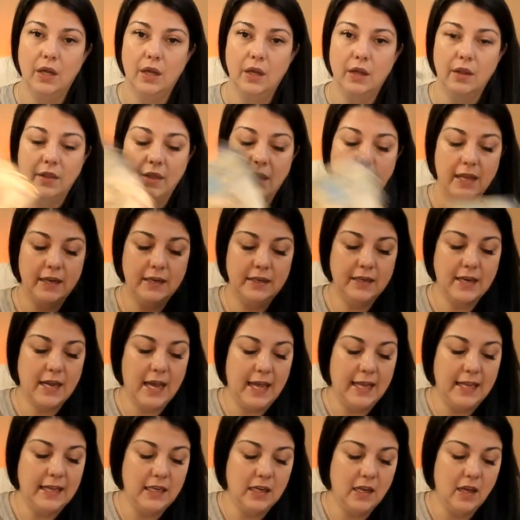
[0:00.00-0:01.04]
That
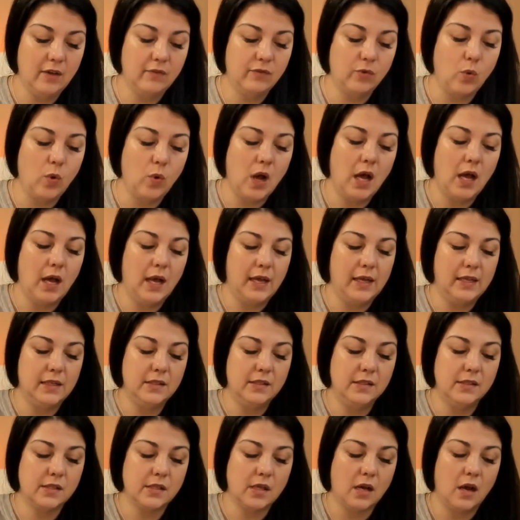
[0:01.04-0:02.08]
Knight of
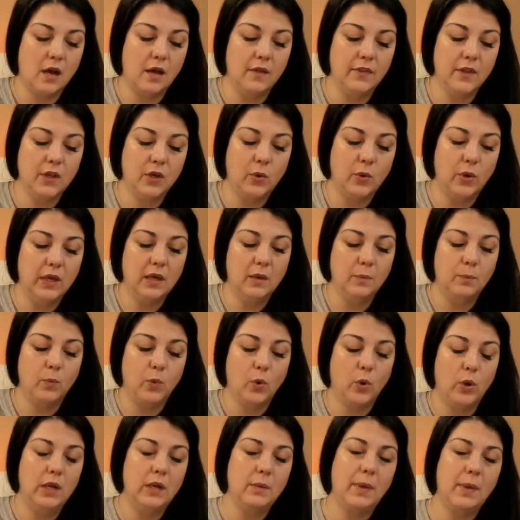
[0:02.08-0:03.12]
Wands on the
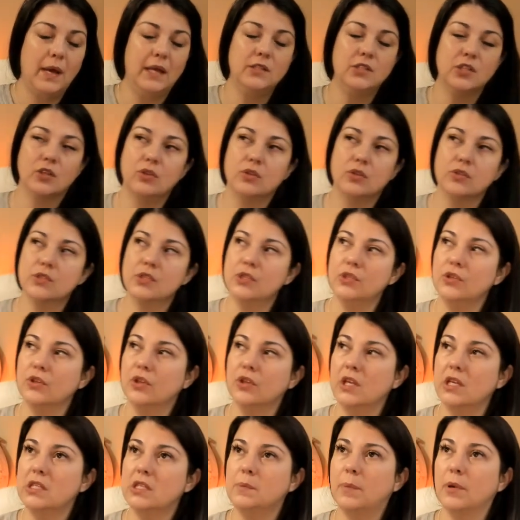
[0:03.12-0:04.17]
Queen of Pentacles.
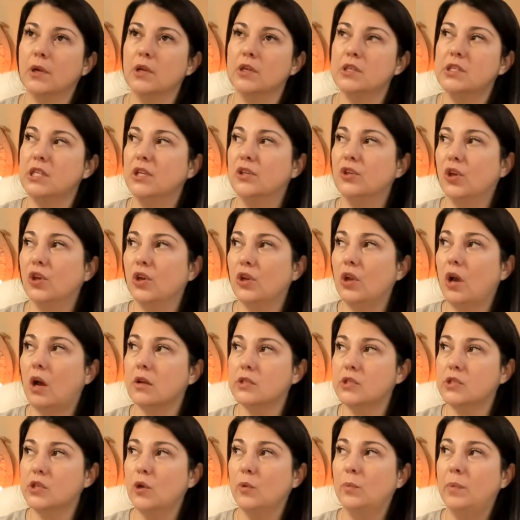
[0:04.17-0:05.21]
This person could
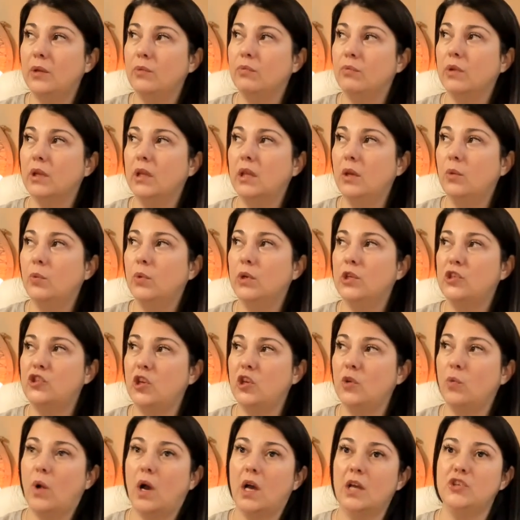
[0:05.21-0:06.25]
also be really
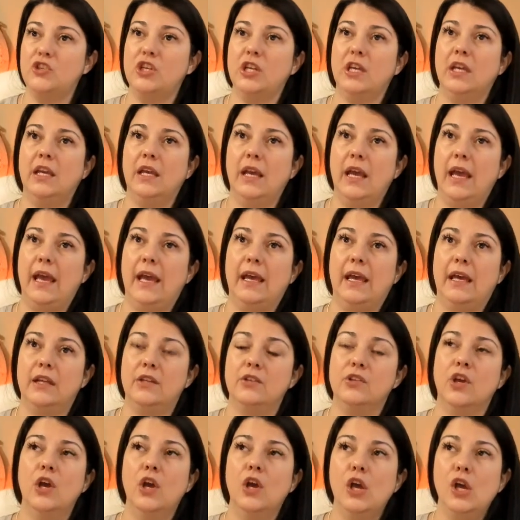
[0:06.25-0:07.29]
wishy-washy.
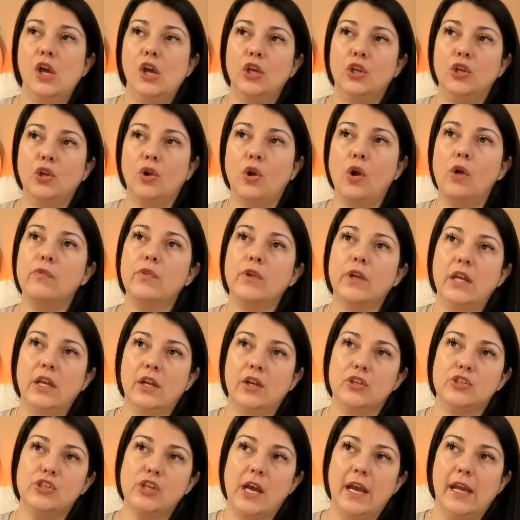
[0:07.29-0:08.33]
And you're over
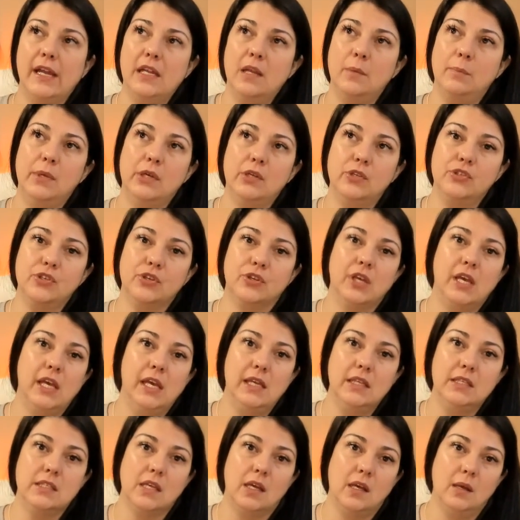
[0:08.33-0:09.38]
here trying to build your
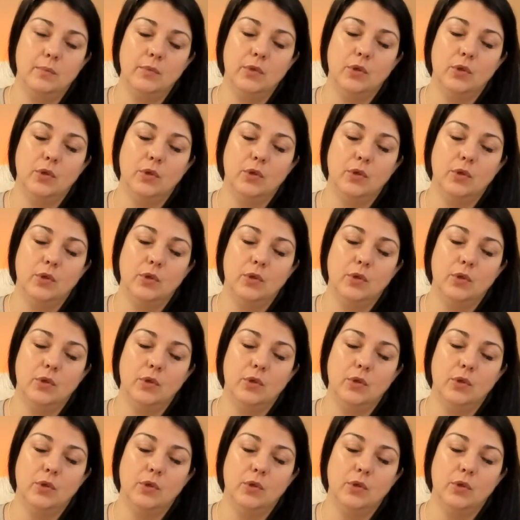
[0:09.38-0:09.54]
kingdom.